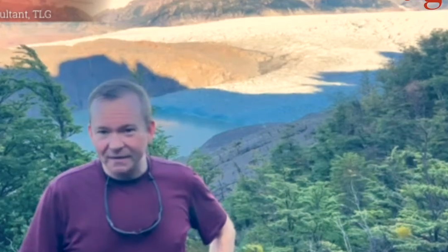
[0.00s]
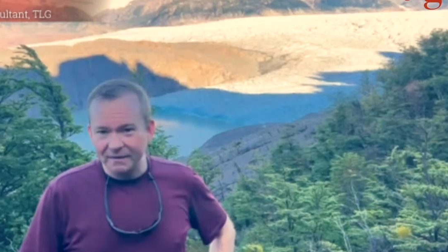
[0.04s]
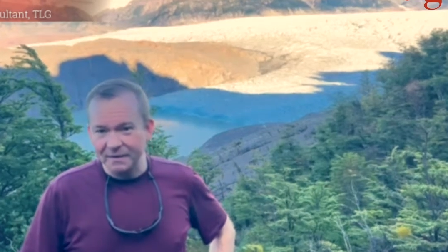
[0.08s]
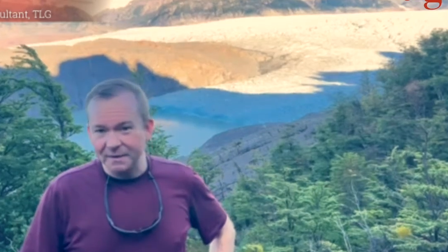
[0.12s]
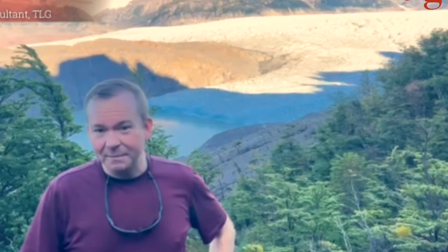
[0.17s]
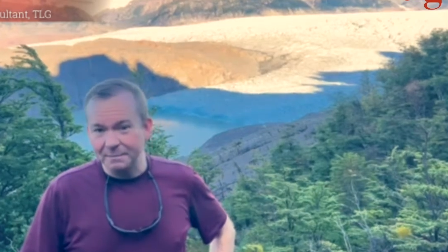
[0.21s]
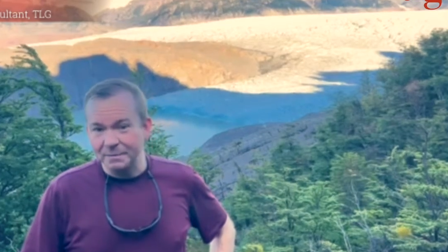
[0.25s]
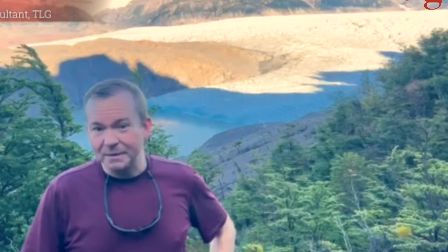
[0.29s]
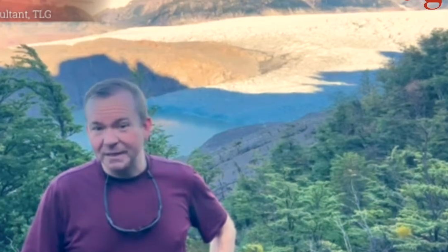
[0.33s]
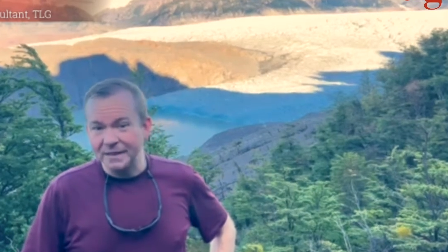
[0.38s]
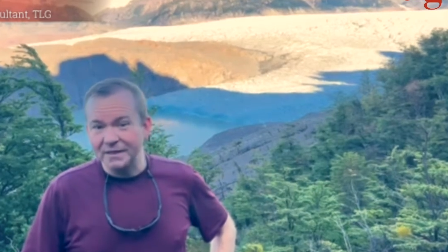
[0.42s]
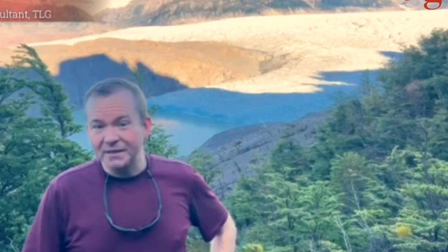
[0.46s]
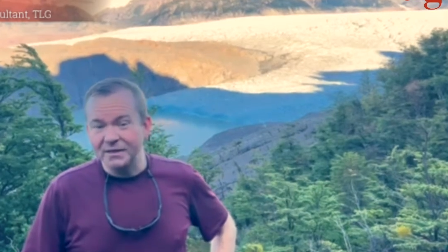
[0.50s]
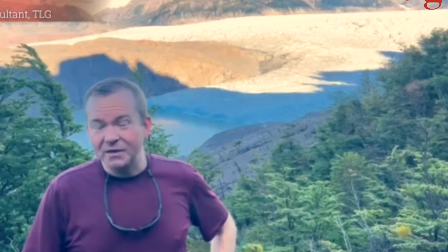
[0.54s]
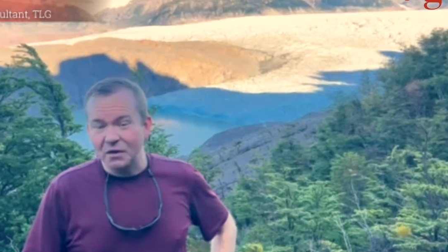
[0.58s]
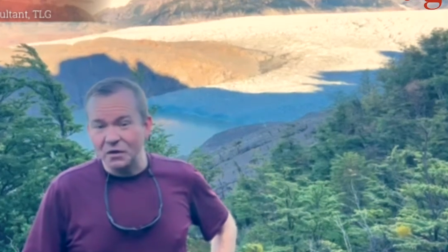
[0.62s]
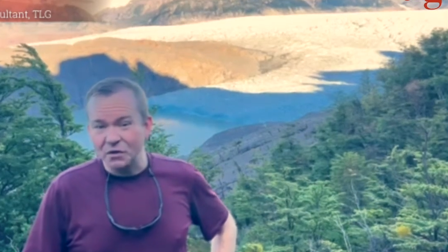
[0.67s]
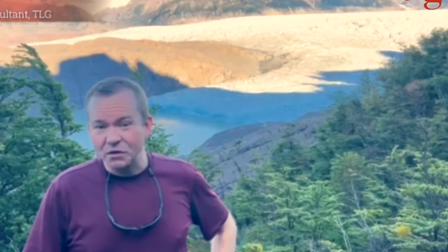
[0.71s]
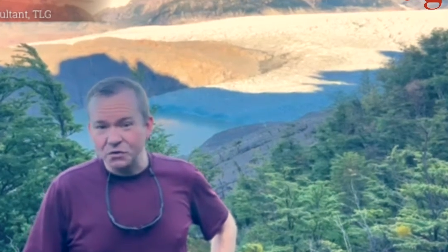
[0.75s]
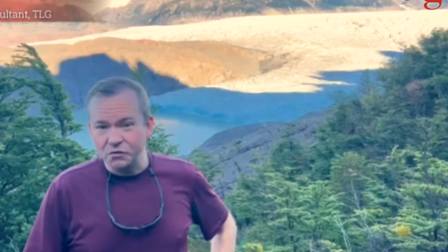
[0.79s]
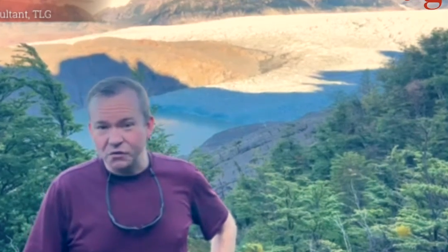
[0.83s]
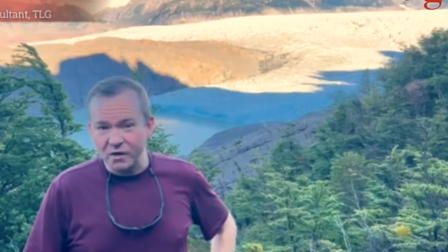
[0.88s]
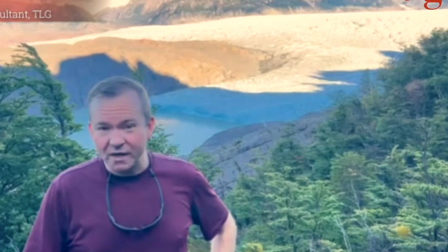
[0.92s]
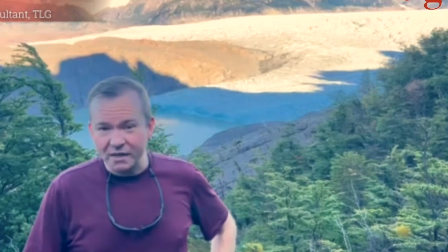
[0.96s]
completed our
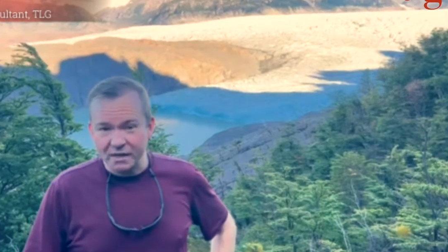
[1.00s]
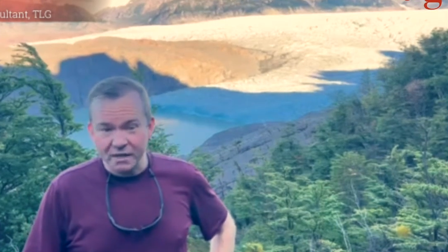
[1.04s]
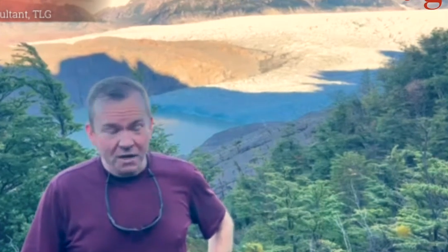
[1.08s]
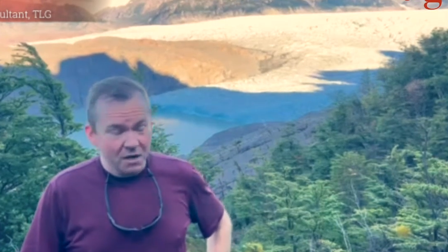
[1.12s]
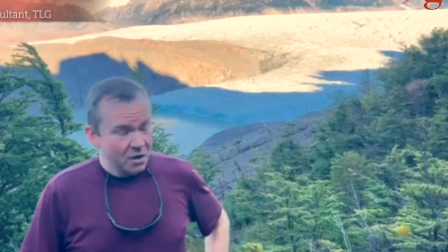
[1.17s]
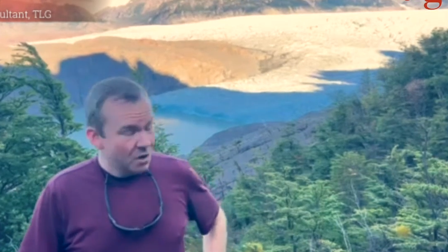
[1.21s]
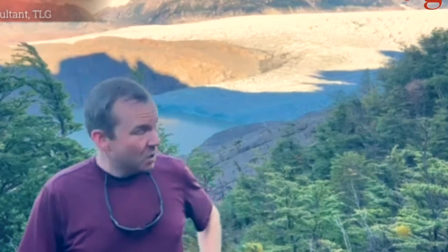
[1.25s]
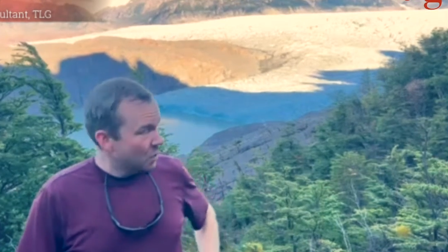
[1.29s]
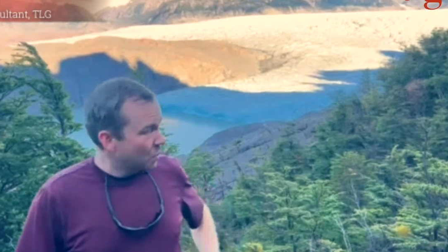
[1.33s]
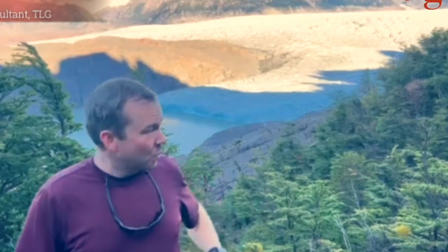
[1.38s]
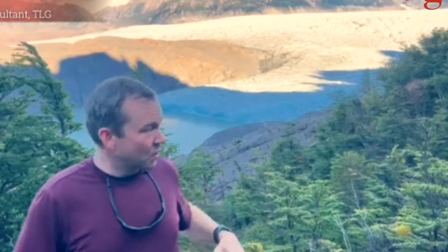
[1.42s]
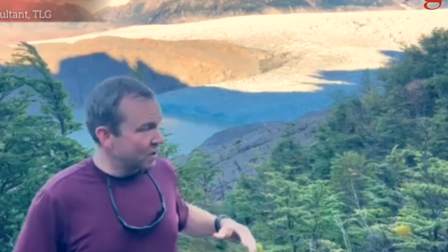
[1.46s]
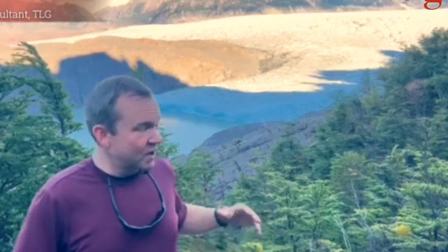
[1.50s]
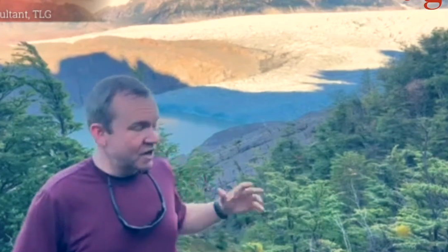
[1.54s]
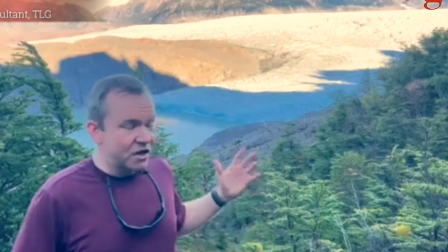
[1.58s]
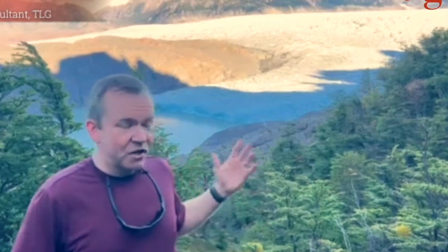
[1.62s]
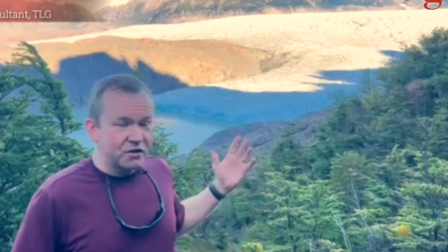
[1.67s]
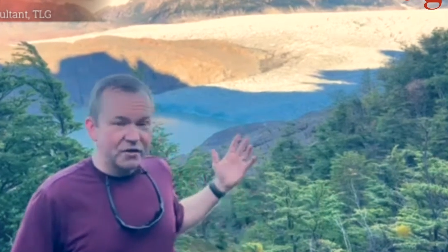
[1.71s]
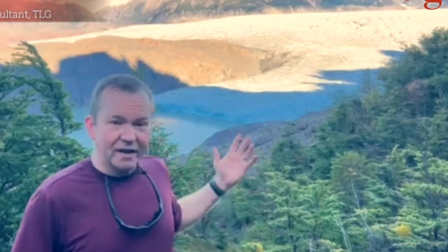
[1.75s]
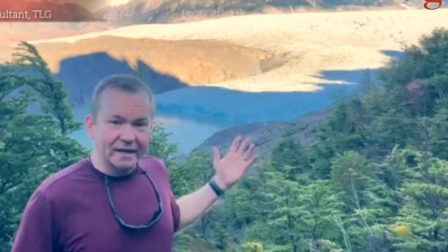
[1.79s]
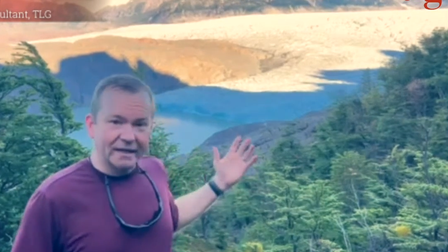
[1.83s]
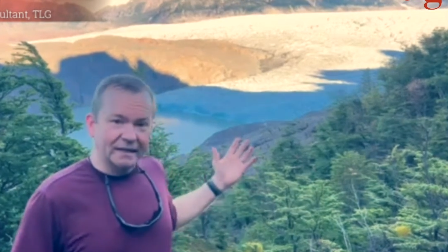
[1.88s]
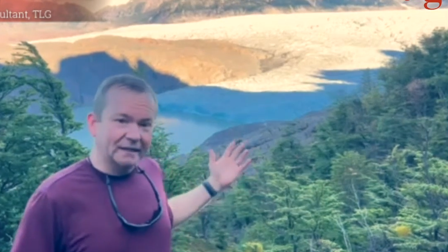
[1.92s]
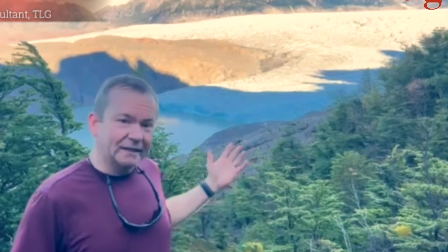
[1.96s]
trek. We're
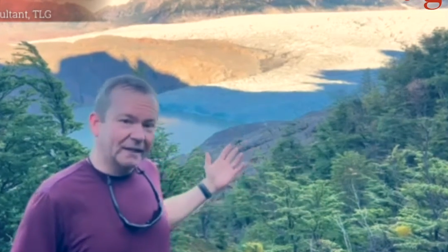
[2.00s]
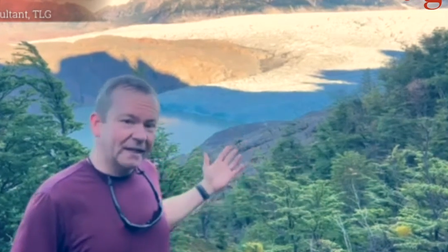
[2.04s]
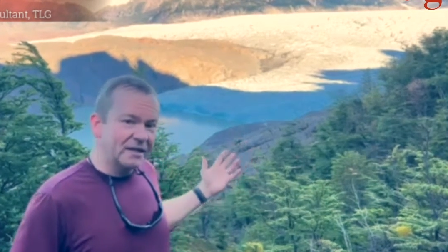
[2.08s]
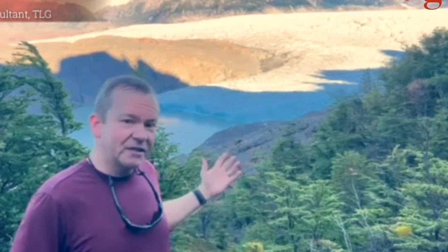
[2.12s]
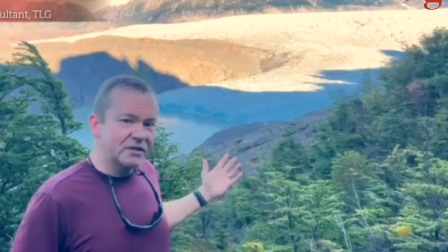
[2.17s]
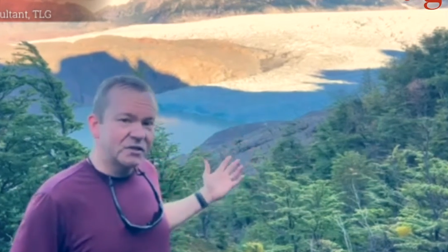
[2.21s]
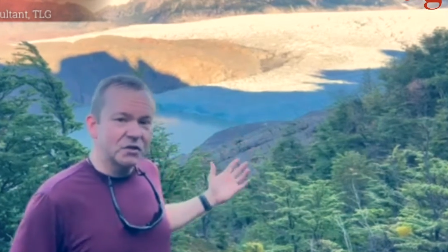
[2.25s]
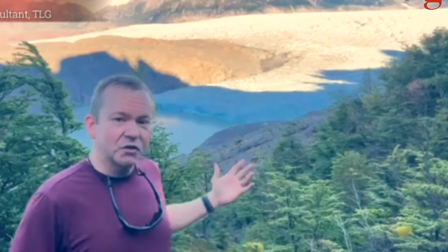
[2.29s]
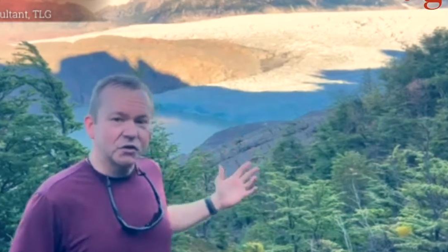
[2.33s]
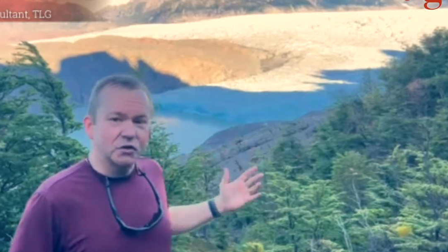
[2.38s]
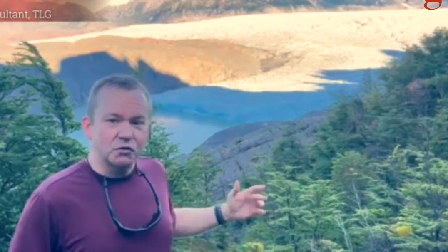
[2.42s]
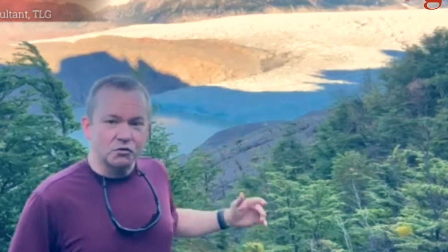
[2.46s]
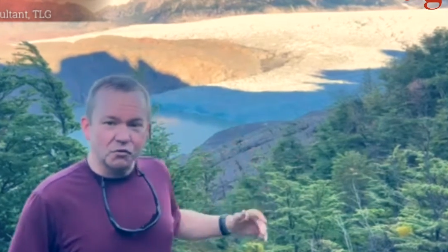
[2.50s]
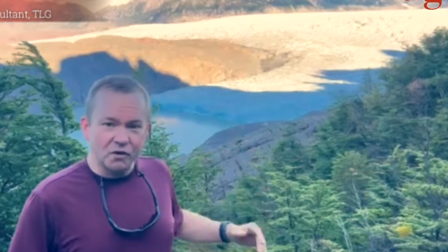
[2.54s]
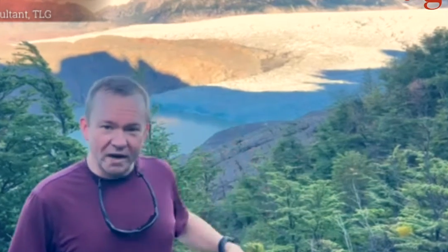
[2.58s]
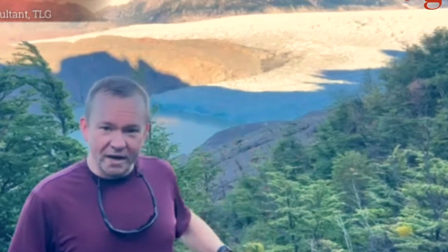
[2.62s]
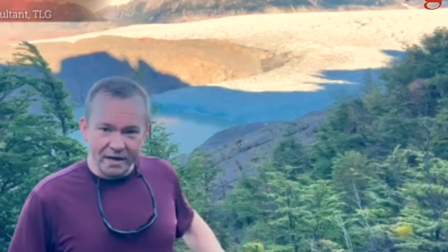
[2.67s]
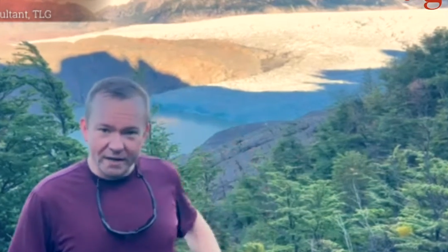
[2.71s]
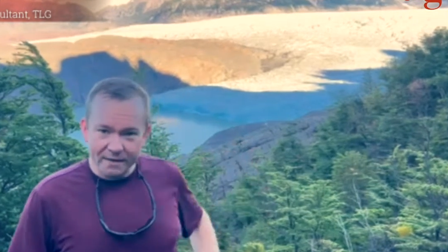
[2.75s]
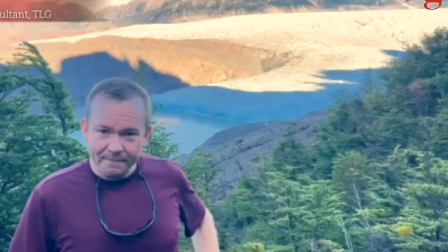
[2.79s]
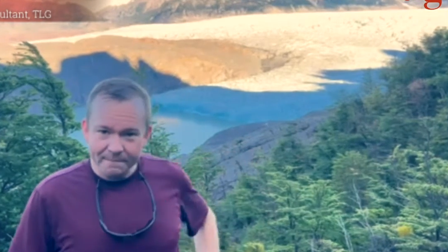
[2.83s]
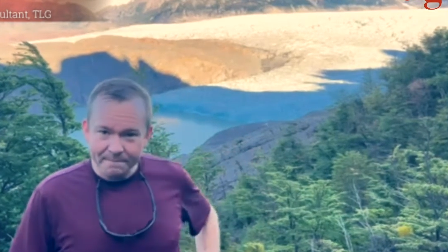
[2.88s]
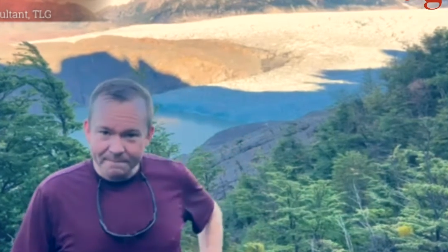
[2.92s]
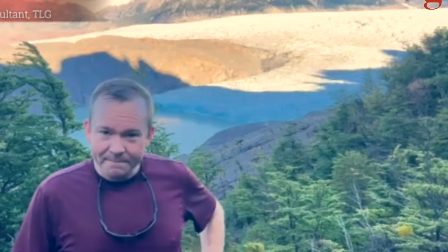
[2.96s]
here at Glacier
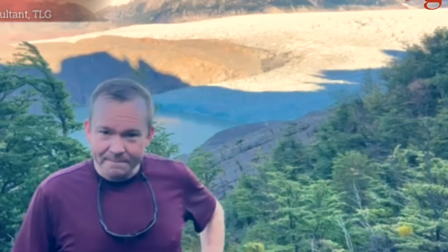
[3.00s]
Grey.